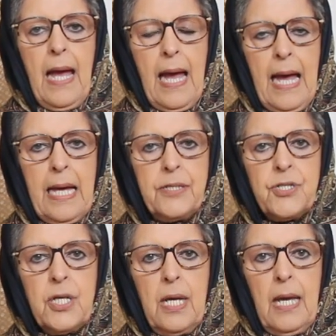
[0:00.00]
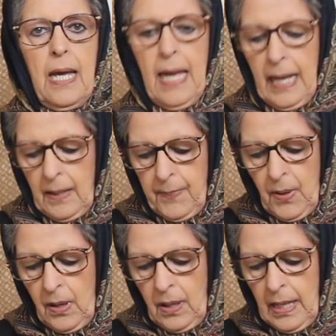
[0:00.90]
Hajj,
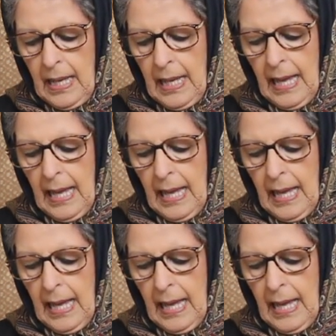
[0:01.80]
Iqbal,